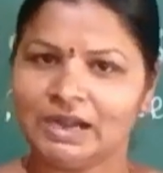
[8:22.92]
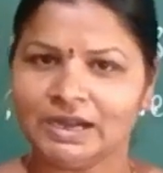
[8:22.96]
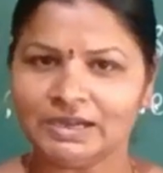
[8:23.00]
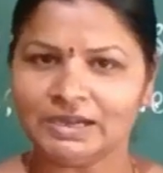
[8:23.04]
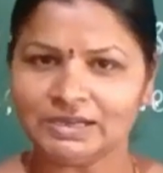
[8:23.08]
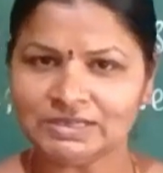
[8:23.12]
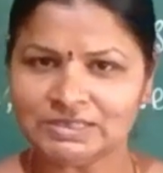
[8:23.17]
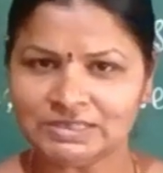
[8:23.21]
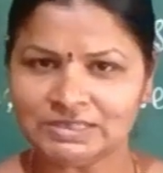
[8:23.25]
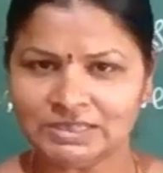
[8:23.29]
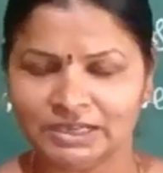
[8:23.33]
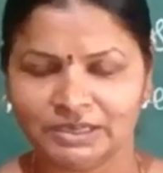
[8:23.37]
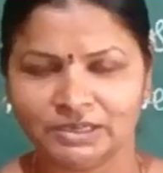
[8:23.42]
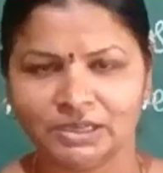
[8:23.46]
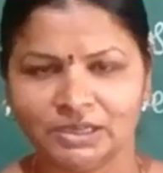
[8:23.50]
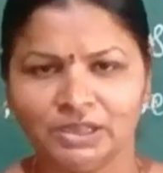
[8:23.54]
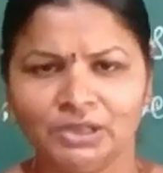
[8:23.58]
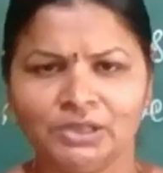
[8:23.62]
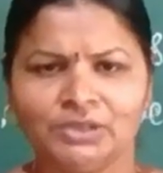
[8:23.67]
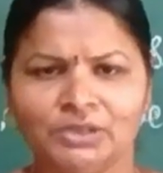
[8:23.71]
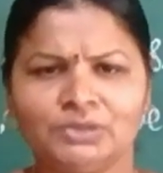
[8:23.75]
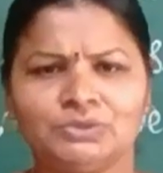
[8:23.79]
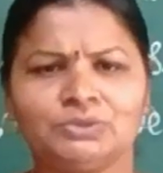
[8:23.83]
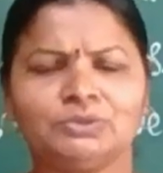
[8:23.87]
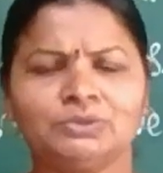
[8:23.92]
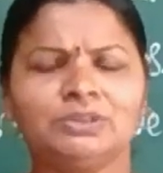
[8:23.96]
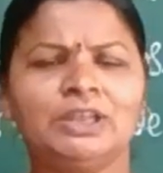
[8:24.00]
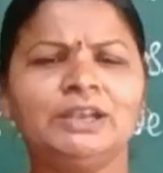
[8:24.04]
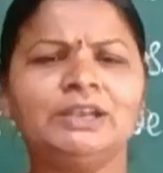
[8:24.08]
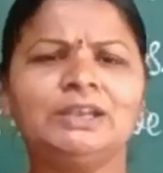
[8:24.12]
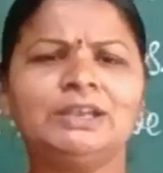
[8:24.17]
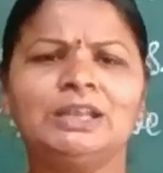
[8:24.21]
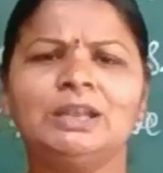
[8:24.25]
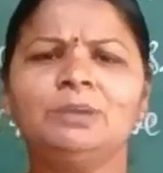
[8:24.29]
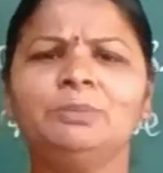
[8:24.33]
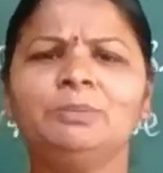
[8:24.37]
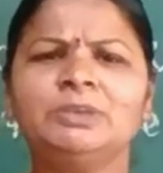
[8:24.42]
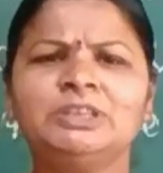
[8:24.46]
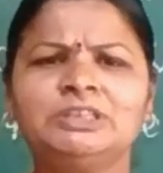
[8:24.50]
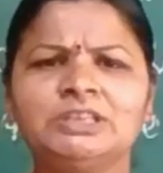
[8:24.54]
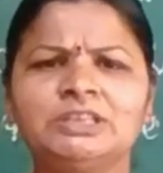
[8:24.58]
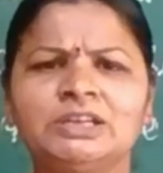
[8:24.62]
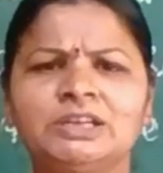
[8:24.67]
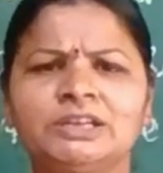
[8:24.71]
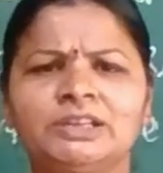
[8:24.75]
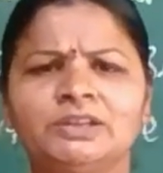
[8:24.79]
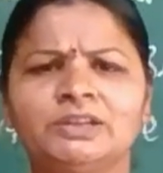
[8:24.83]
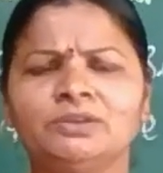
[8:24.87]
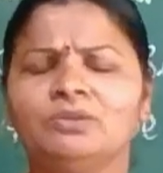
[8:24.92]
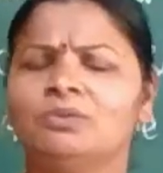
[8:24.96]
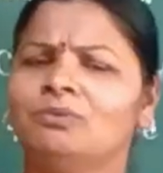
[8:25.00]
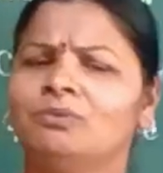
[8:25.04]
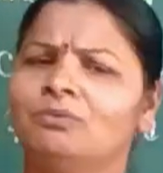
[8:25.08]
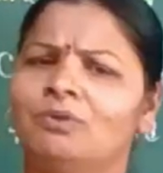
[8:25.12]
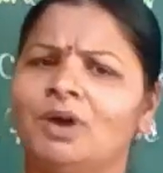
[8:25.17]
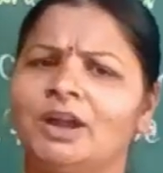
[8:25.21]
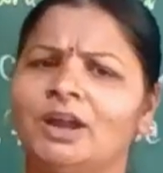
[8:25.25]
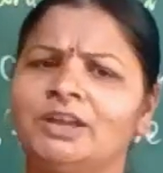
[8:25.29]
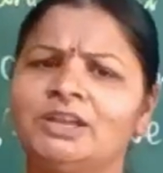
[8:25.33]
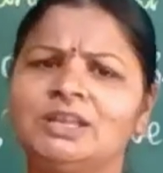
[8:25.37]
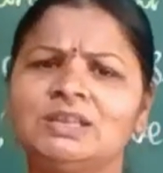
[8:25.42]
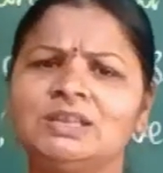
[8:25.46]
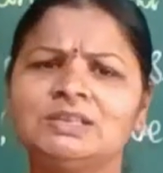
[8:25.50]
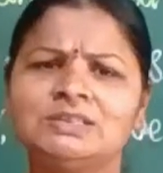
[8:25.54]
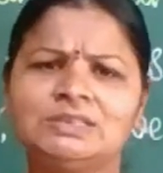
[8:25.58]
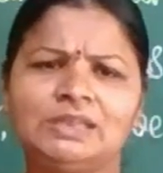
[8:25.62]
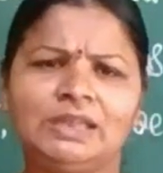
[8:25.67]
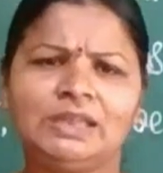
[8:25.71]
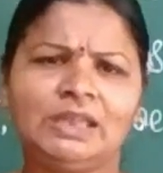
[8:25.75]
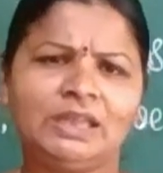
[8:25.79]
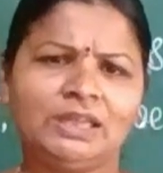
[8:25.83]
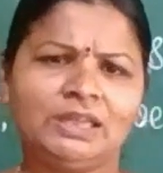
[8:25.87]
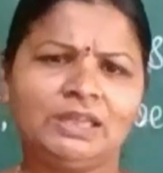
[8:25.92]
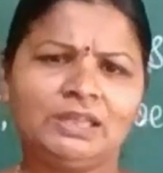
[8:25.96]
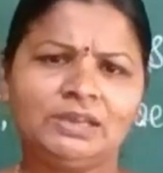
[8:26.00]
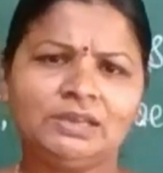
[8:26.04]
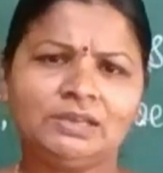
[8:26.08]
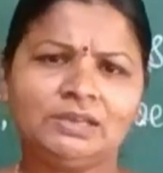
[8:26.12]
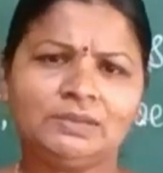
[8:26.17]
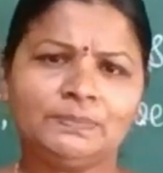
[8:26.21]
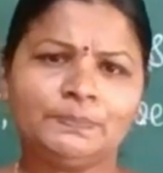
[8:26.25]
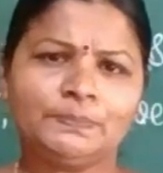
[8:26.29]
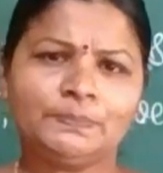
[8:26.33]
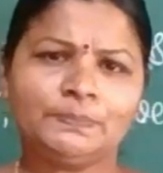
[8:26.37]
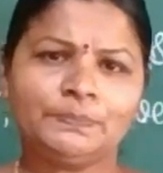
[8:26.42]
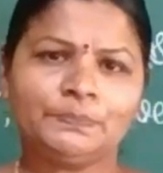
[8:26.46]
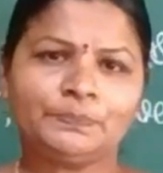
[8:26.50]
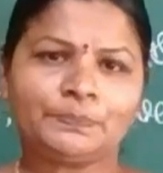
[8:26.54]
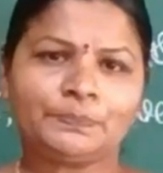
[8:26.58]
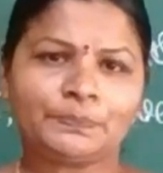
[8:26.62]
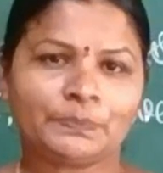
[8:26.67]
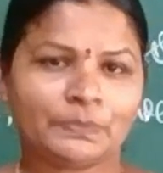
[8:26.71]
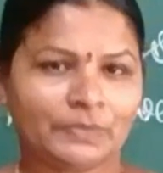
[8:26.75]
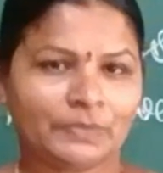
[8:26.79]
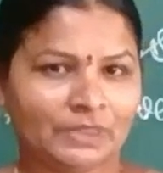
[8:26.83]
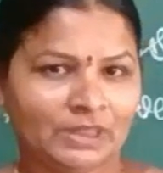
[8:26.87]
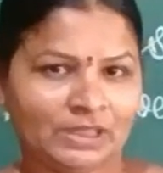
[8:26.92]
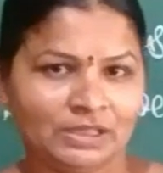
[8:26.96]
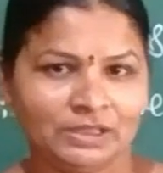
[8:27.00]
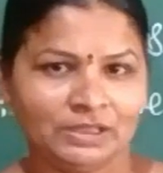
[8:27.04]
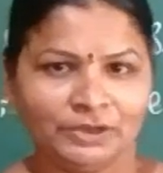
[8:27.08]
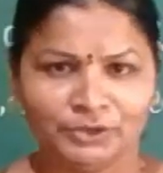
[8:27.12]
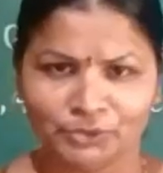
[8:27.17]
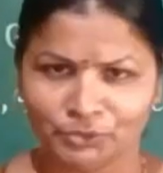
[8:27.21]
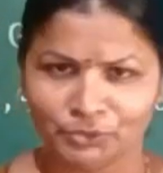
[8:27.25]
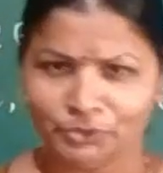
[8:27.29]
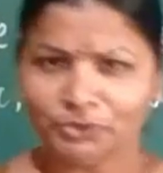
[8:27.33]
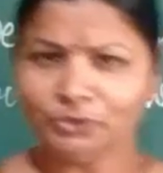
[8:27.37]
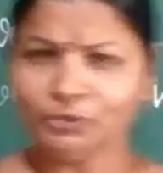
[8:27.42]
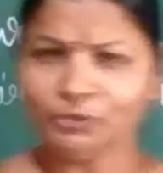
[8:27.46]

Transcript: Understand? So then tell me children, what is air? Do